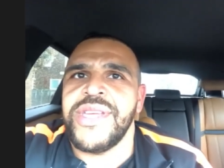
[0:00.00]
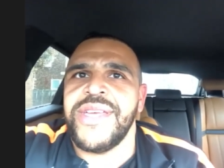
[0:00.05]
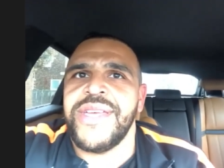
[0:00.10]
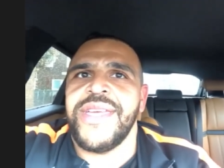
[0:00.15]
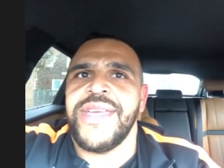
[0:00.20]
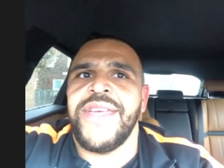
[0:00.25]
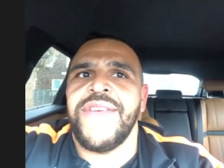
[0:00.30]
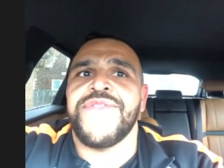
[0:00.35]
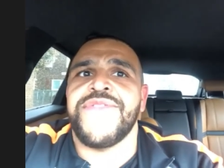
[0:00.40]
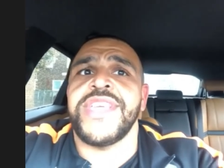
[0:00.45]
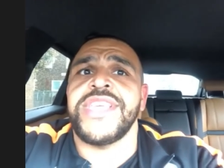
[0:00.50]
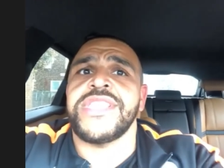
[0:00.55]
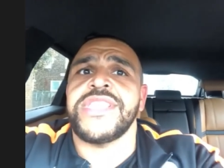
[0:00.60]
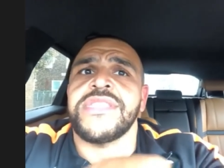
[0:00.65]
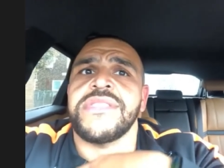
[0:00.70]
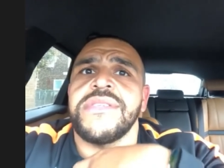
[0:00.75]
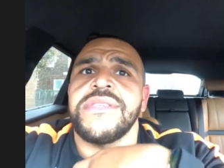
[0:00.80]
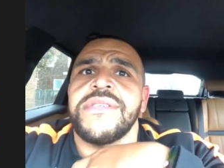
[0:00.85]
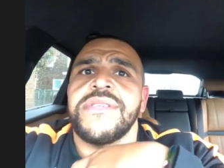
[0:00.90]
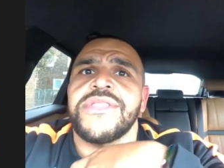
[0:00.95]
if this
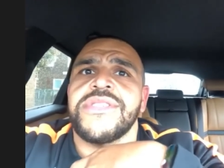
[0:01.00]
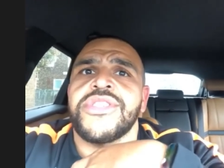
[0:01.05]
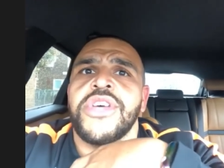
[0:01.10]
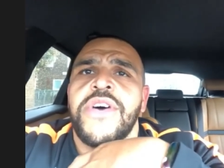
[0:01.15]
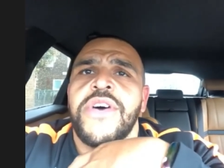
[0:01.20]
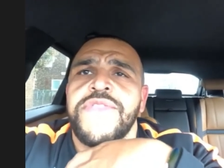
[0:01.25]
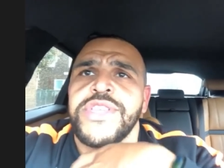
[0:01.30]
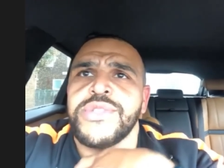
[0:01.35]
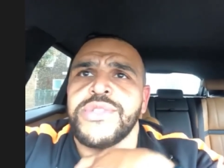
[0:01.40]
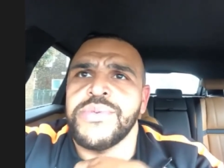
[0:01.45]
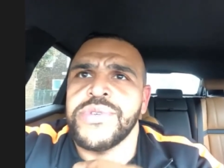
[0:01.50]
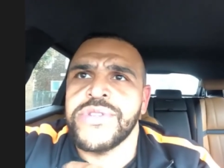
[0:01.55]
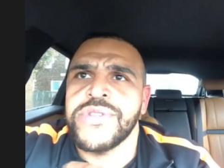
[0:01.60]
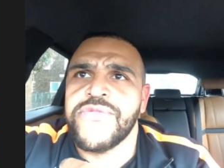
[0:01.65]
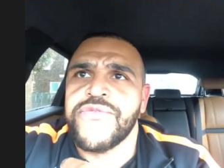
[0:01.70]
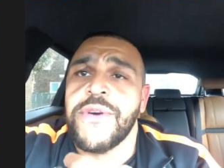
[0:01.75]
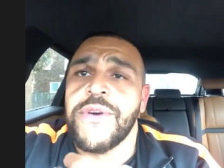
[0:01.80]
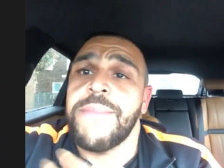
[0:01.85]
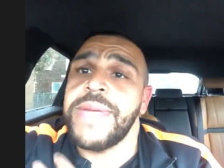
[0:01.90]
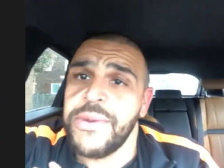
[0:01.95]
service was
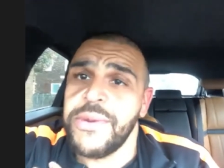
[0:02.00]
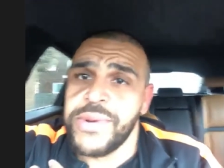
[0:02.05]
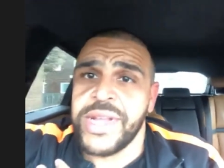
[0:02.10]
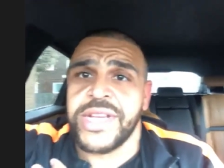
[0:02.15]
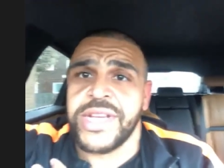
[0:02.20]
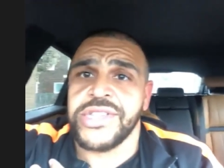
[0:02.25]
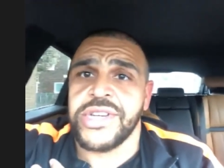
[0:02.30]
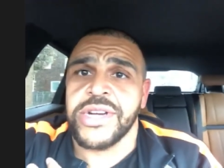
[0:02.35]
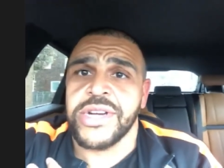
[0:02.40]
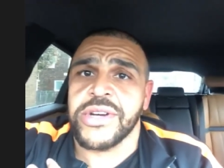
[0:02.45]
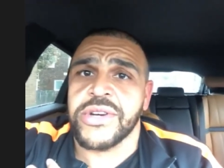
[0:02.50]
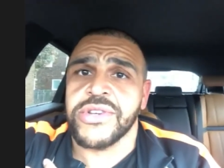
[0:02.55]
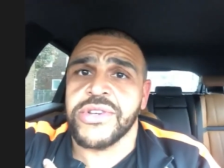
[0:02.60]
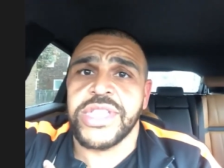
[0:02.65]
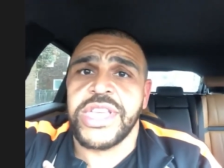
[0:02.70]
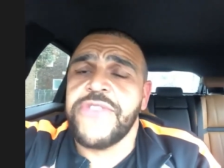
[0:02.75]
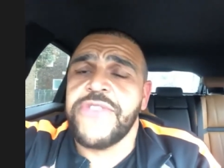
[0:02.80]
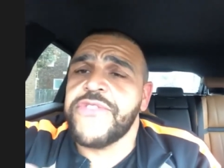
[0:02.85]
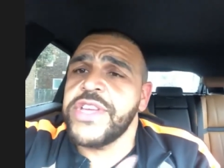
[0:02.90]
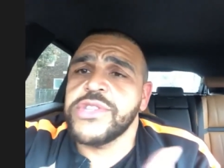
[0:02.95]
for me when I was younger, because
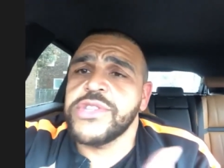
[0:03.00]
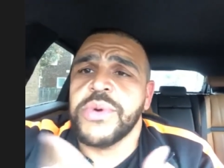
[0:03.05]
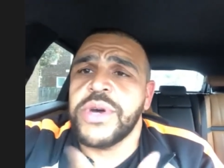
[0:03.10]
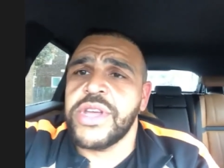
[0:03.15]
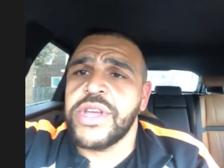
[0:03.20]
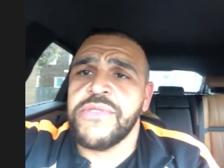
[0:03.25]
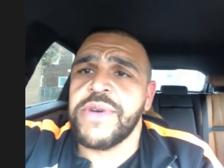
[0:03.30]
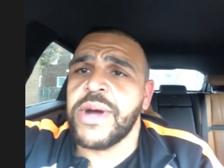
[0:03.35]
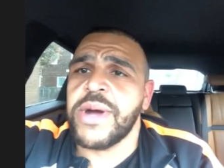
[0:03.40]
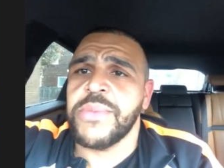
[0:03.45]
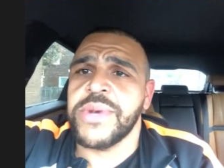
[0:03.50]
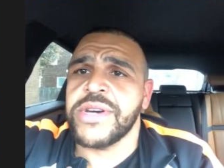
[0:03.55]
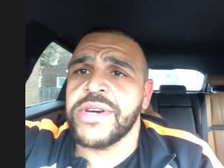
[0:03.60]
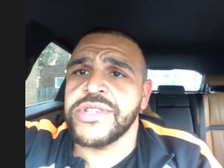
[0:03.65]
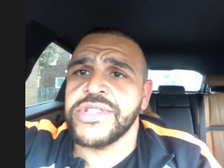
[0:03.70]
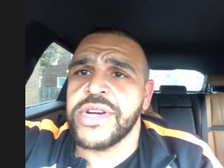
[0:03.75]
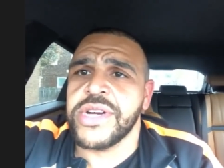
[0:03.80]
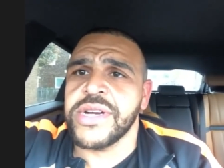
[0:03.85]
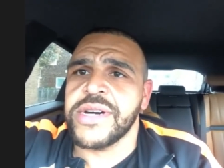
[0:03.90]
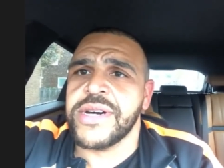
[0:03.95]
these things weren't around when I was
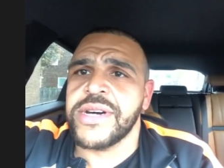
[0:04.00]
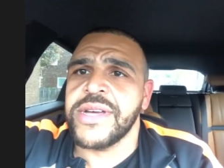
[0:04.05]
younger,